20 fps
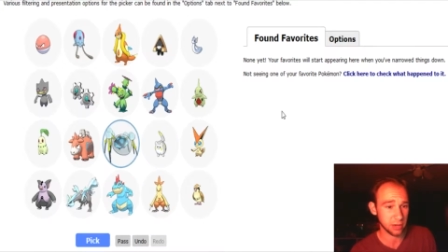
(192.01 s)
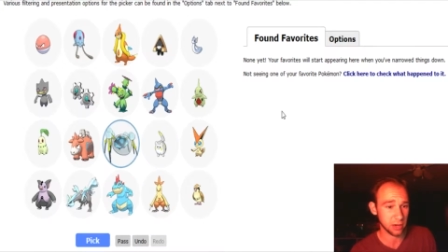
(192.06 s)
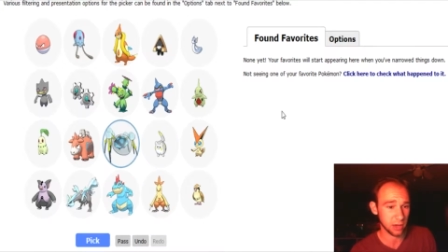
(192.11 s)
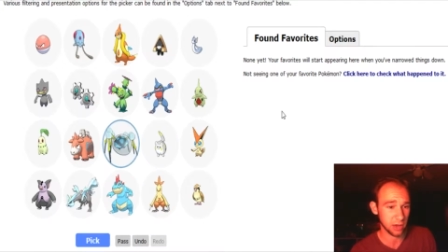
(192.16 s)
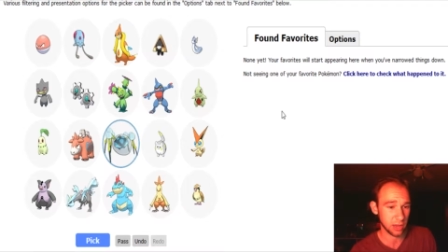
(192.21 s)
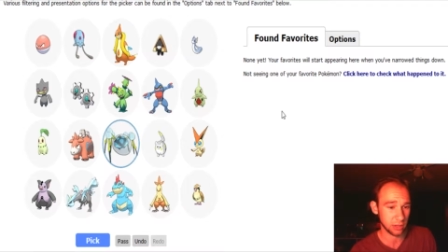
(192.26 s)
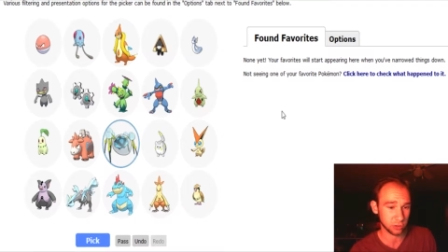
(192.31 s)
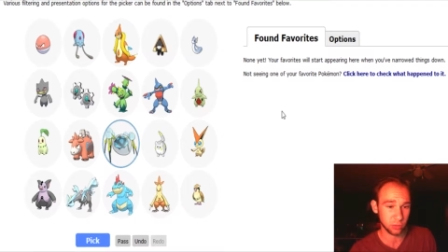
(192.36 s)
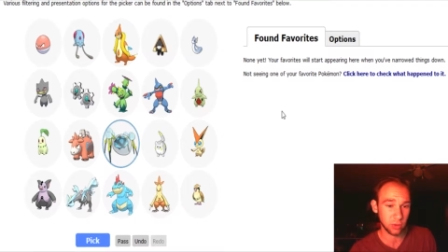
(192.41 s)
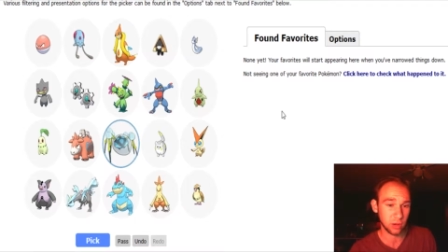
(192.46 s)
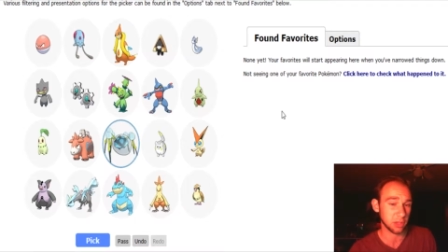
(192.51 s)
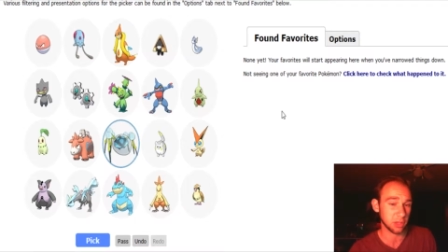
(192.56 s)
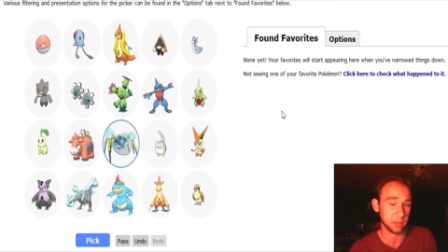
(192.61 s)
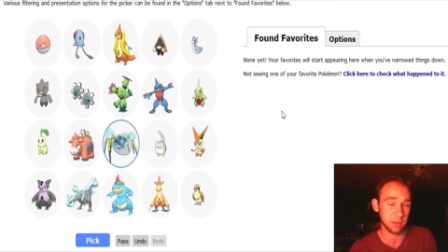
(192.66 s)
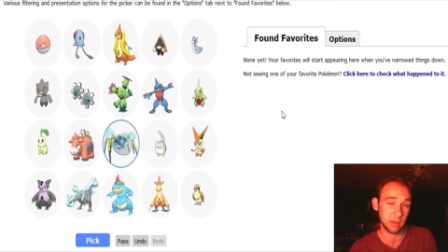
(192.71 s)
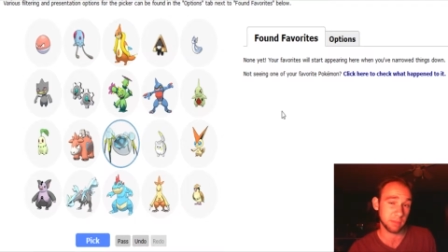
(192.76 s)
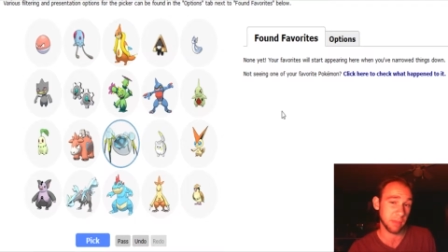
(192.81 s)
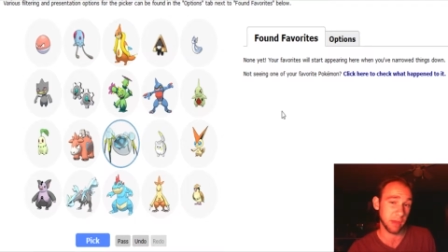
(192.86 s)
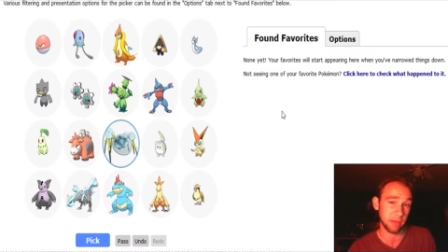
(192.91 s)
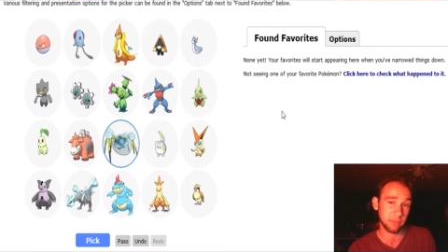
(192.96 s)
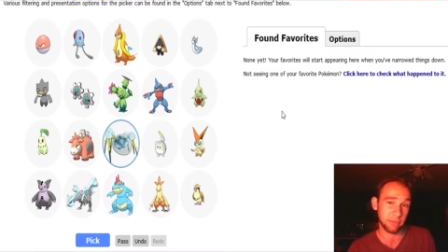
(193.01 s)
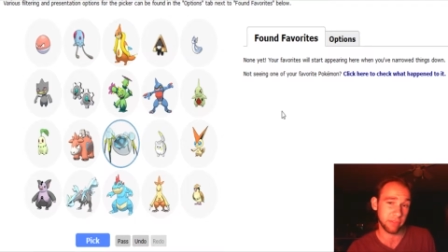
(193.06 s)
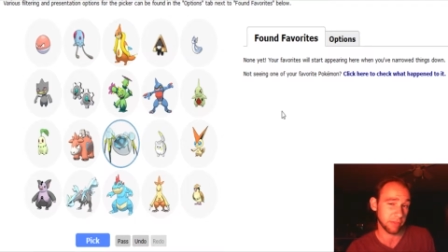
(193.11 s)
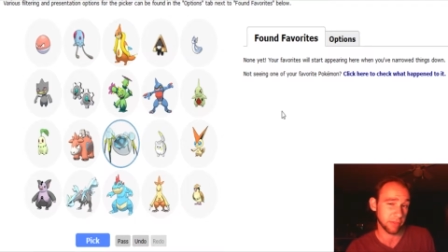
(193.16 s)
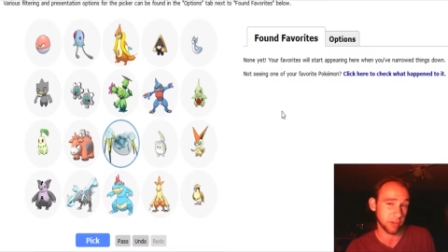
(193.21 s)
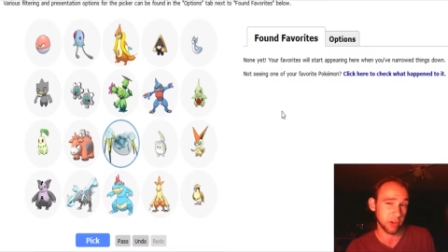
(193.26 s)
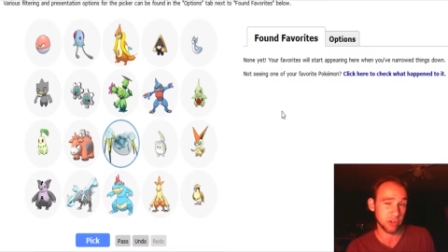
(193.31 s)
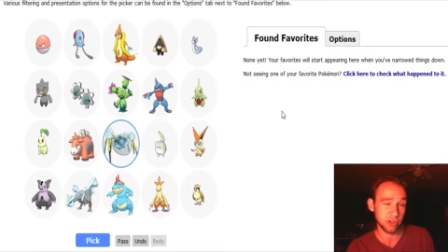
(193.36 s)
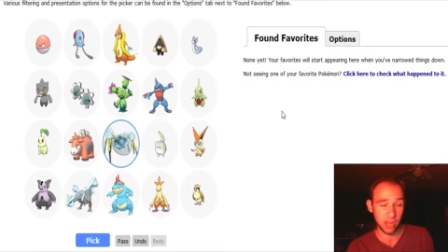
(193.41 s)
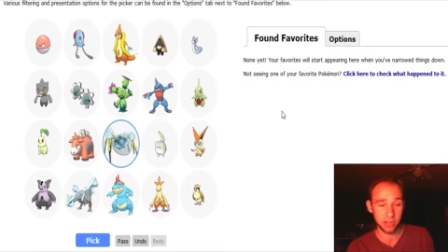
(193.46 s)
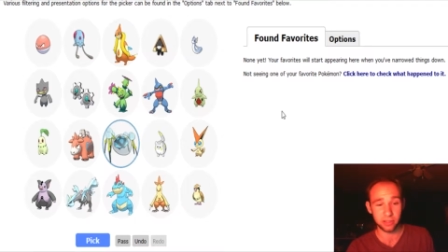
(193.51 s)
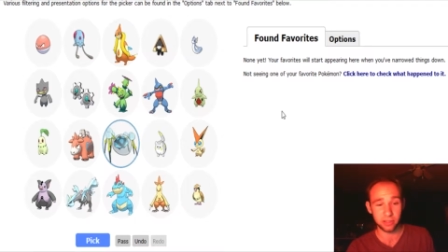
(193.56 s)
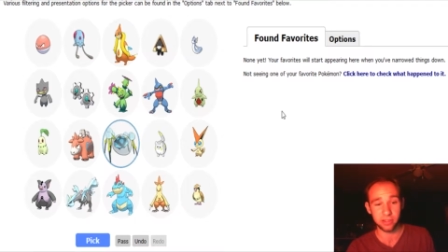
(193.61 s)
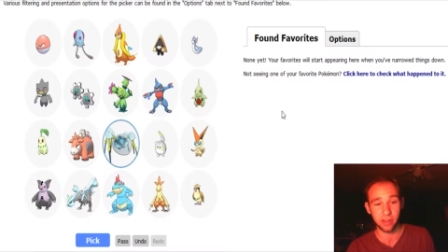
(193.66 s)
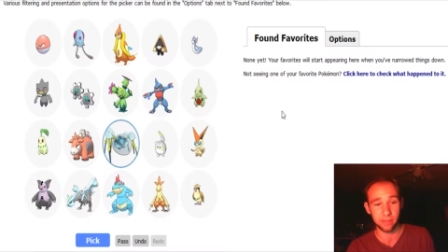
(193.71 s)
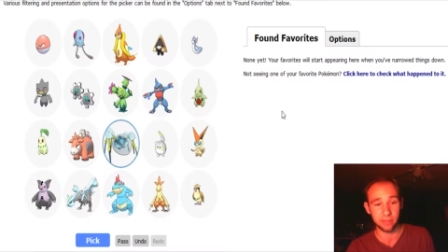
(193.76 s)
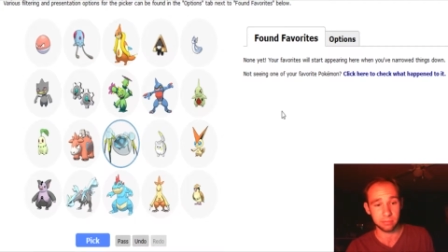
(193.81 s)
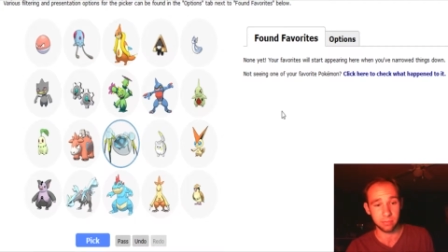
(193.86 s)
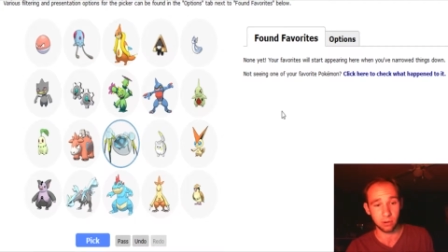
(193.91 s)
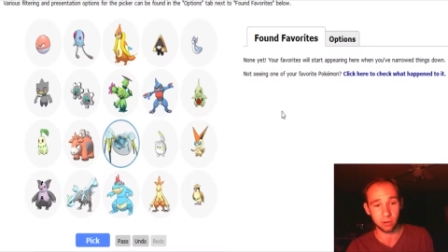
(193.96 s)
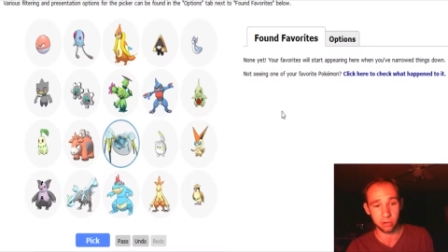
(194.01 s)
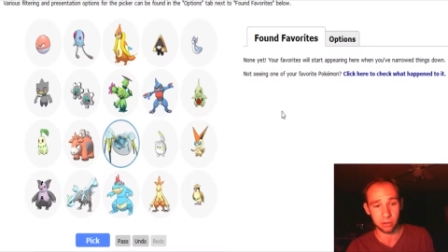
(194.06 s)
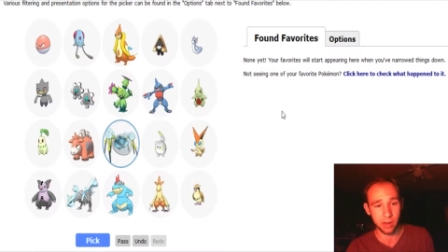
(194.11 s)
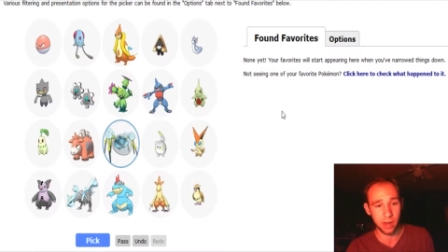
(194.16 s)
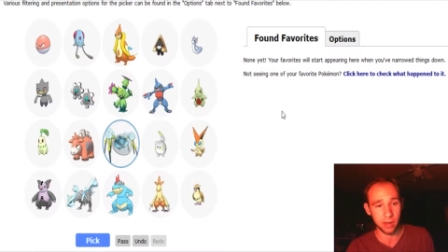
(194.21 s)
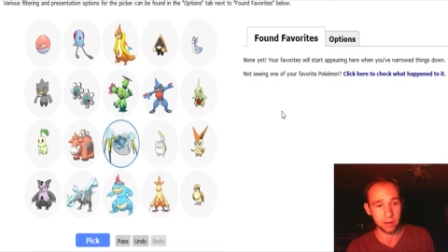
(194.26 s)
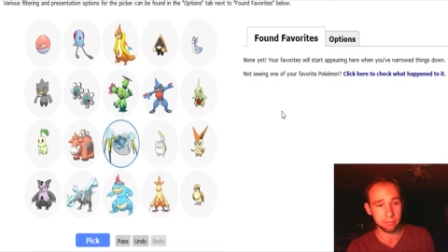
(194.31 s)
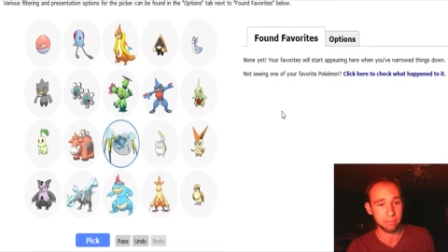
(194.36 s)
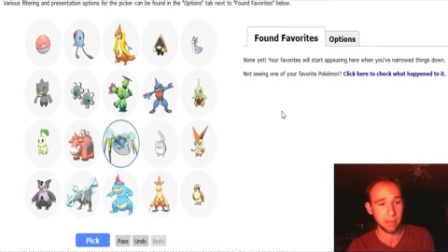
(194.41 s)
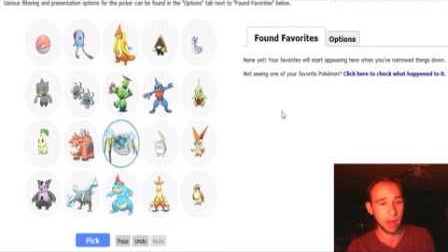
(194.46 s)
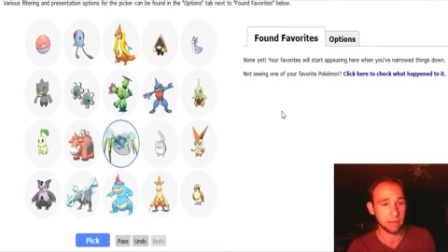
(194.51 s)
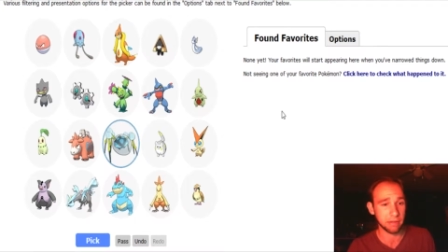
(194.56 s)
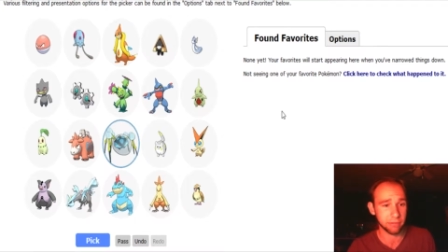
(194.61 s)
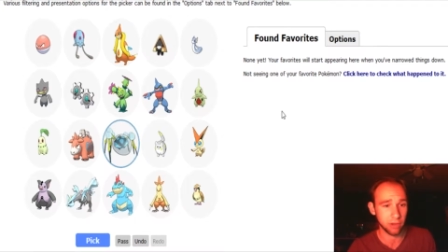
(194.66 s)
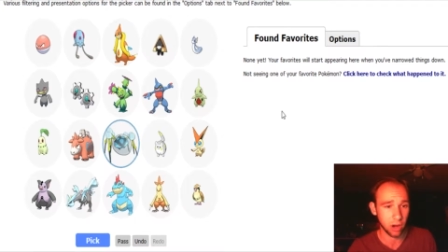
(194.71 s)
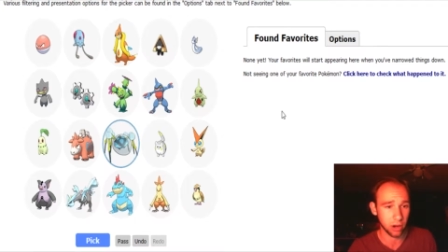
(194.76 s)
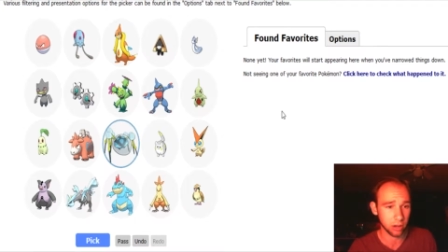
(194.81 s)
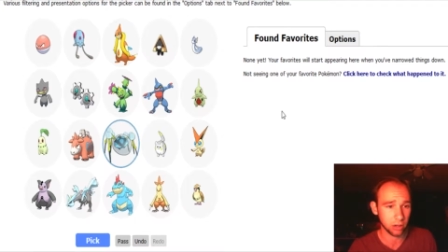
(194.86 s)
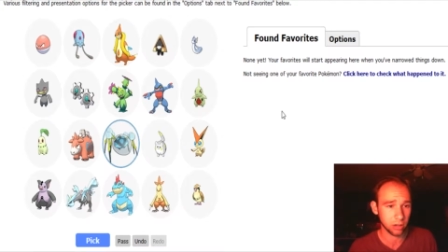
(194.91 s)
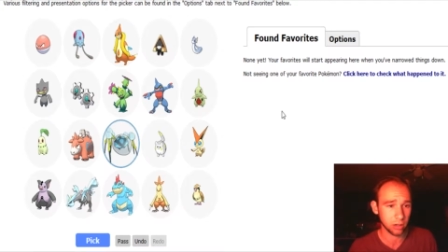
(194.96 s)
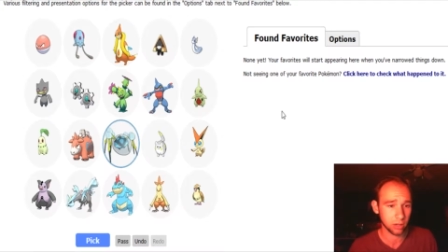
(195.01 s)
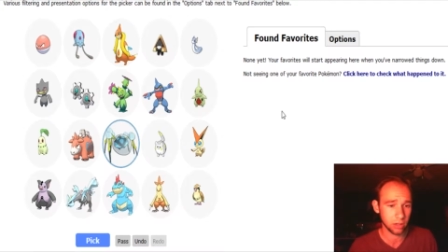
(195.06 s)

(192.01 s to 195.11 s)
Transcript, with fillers: has quickly become my favorite Gen seven Pokemon, by far.